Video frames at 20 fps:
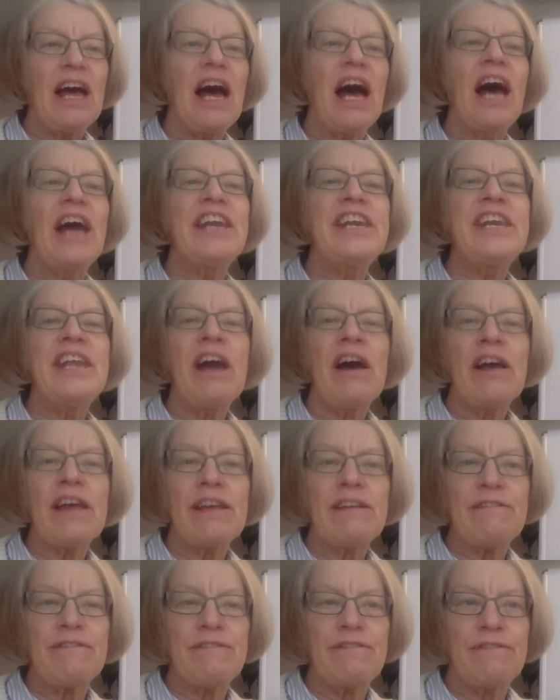a
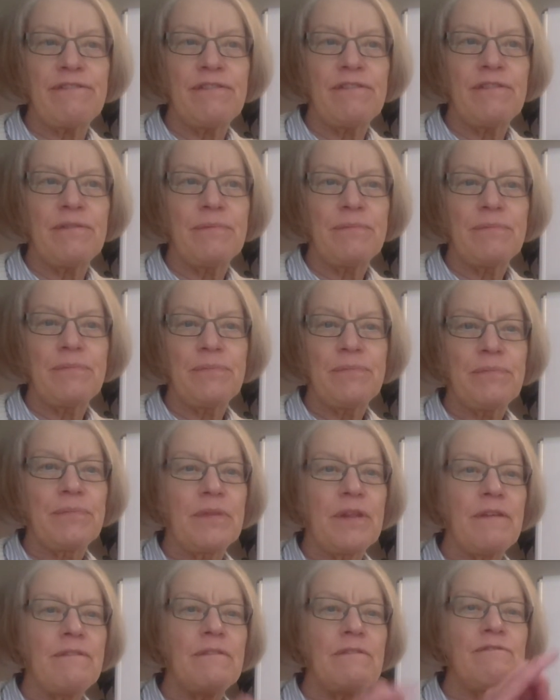knife.
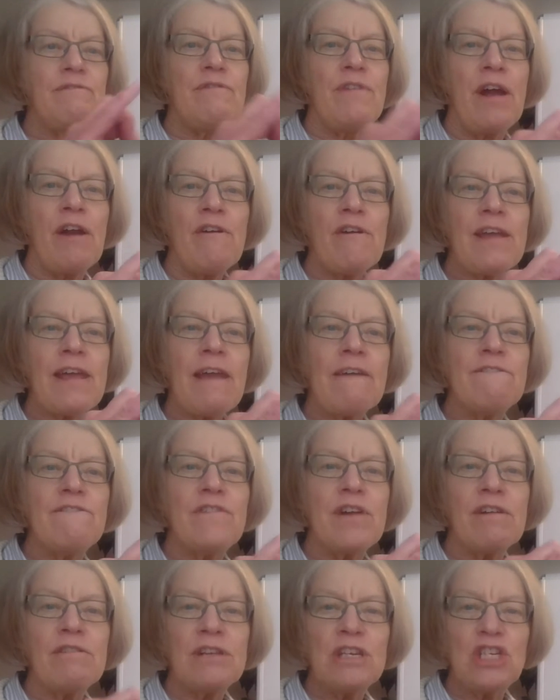Very,
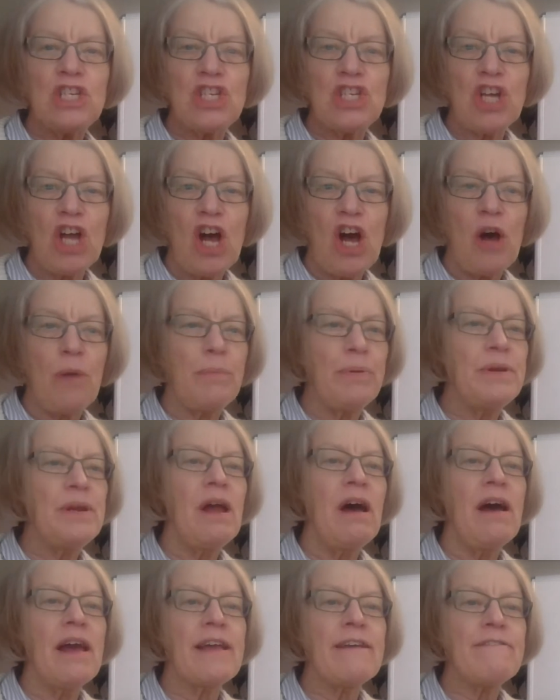very sharp
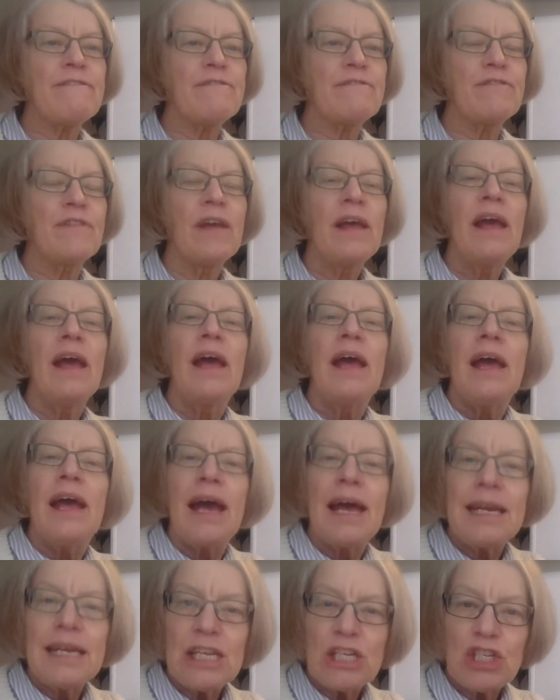knife.
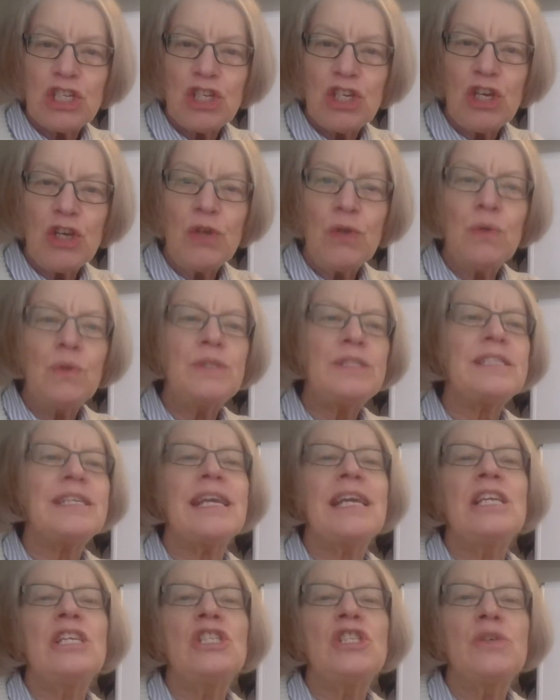And it's used
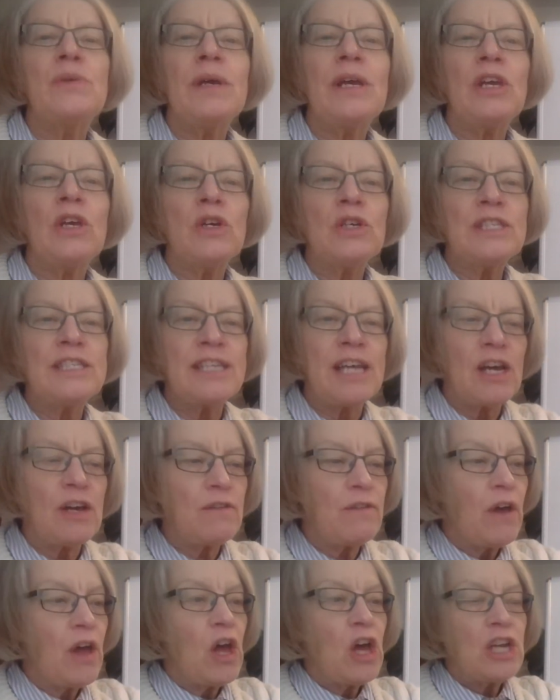in
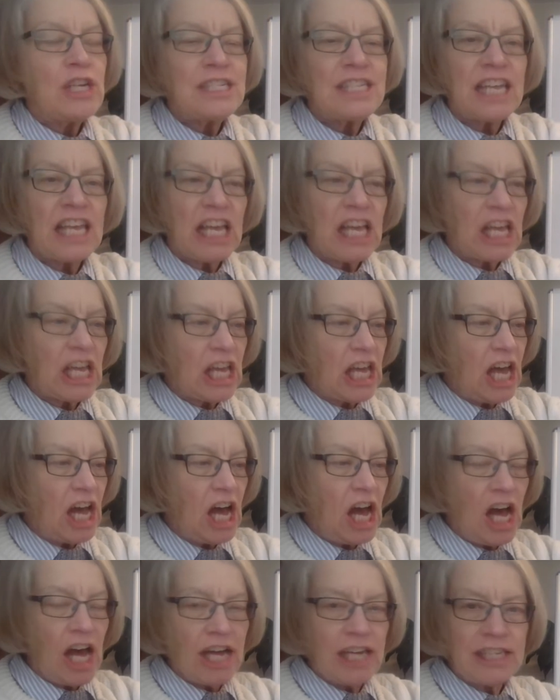do-it-yourself to
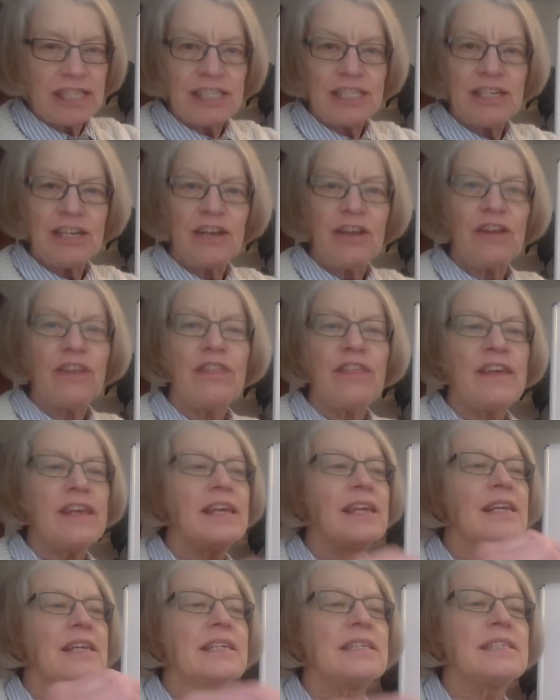cut
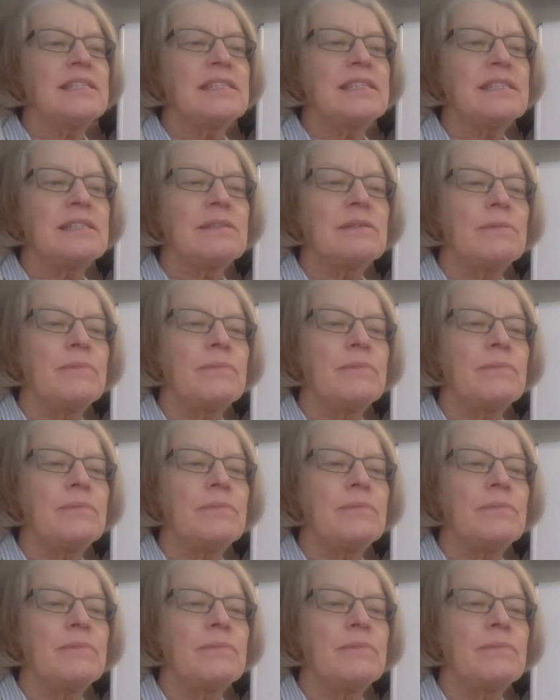things.